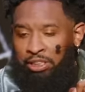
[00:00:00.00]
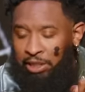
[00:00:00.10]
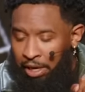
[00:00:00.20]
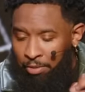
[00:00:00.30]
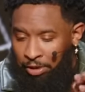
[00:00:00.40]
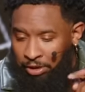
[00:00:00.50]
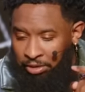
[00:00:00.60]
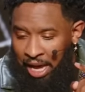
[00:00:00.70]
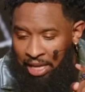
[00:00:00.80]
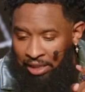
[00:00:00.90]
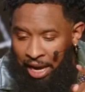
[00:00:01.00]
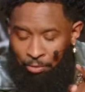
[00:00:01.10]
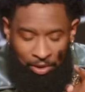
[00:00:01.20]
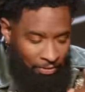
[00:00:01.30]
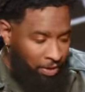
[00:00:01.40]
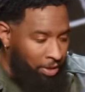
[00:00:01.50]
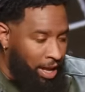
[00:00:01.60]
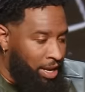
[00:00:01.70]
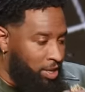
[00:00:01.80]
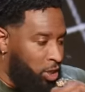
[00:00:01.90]
to share that with you guys that I really feel that
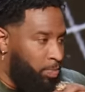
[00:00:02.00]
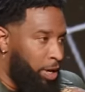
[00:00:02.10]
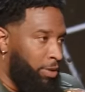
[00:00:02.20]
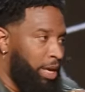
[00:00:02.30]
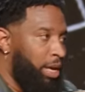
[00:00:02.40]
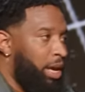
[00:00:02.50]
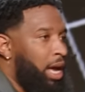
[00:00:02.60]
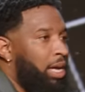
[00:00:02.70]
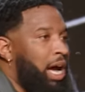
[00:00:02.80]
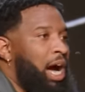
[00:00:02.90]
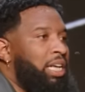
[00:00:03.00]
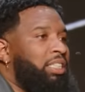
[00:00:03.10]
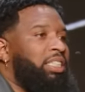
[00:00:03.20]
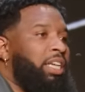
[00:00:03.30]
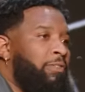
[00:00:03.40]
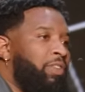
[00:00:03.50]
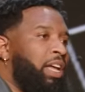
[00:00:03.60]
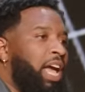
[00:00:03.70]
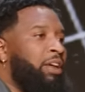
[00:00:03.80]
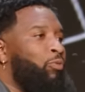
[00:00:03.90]
in the spirit, God's
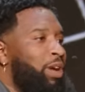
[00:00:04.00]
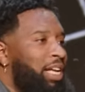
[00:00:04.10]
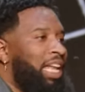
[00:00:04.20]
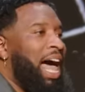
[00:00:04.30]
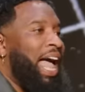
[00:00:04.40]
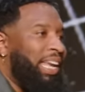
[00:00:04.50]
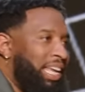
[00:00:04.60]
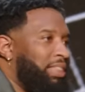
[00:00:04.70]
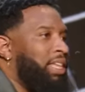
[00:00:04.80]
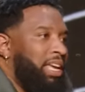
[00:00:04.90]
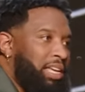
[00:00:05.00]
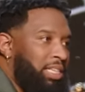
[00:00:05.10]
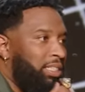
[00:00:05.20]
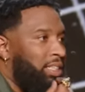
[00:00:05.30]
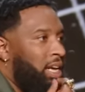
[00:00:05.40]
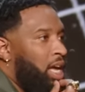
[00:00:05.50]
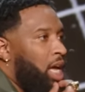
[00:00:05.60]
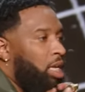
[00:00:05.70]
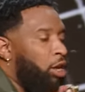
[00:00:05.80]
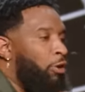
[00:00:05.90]
shifting and realigning things.
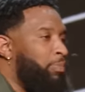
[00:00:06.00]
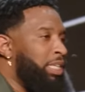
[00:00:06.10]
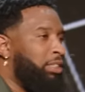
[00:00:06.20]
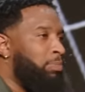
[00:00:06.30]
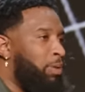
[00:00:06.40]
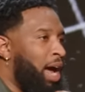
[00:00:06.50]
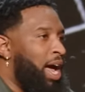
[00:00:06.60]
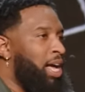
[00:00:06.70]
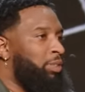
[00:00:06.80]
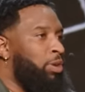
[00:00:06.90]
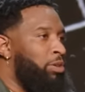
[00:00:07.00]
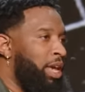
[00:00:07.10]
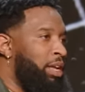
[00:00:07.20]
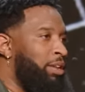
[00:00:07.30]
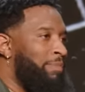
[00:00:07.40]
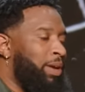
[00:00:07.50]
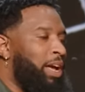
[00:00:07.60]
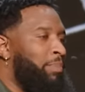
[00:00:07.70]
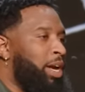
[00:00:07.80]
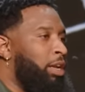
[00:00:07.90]
Don't be surprised when you end up
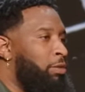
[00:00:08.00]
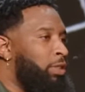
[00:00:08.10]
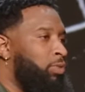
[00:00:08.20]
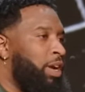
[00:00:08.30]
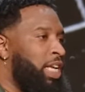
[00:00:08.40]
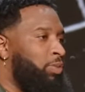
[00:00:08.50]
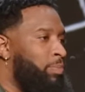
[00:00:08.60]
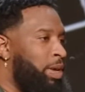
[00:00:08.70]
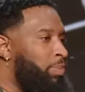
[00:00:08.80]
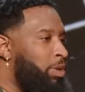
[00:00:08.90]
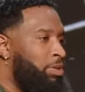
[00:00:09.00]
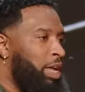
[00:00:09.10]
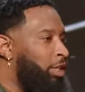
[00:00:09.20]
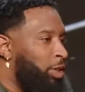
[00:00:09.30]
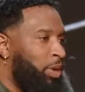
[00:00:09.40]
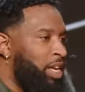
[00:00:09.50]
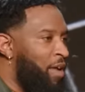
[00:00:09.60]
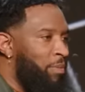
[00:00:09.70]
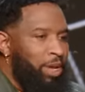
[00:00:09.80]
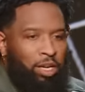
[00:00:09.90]
becoming close friends with people you thought you would
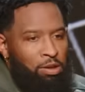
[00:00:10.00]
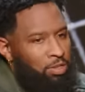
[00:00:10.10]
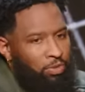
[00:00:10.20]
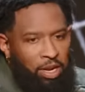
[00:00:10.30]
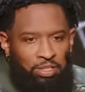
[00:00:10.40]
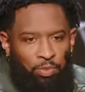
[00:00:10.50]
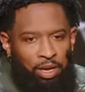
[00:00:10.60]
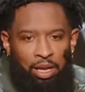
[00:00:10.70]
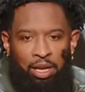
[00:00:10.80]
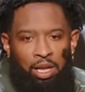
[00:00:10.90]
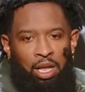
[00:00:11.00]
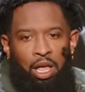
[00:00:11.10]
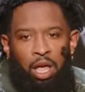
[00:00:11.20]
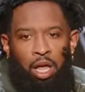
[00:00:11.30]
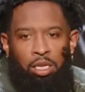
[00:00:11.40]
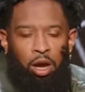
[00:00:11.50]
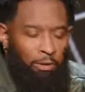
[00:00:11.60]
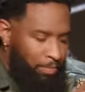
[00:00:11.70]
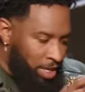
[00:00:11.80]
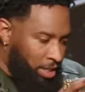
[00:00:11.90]
never be close friends with.
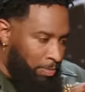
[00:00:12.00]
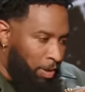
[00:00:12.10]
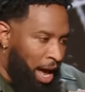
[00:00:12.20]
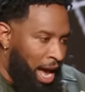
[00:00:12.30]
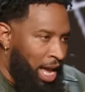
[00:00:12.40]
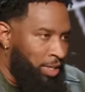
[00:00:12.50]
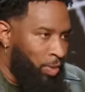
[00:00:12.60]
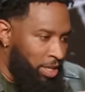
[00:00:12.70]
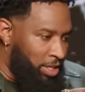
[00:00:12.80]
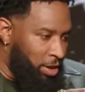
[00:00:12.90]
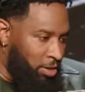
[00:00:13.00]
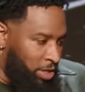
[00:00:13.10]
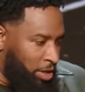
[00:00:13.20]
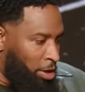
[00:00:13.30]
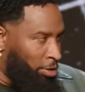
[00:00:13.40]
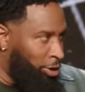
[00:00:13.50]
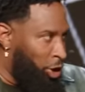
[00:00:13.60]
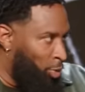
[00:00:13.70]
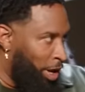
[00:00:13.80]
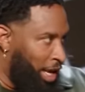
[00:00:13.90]
Don't be surprised when certain circles you
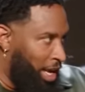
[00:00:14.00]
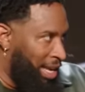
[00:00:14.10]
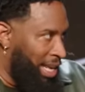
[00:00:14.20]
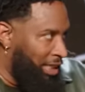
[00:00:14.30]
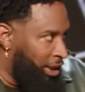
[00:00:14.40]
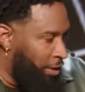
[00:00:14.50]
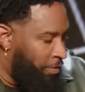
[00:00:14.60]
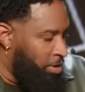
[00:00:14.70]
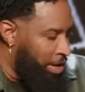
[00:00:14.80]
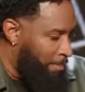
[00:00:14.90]
were in, they shift you to the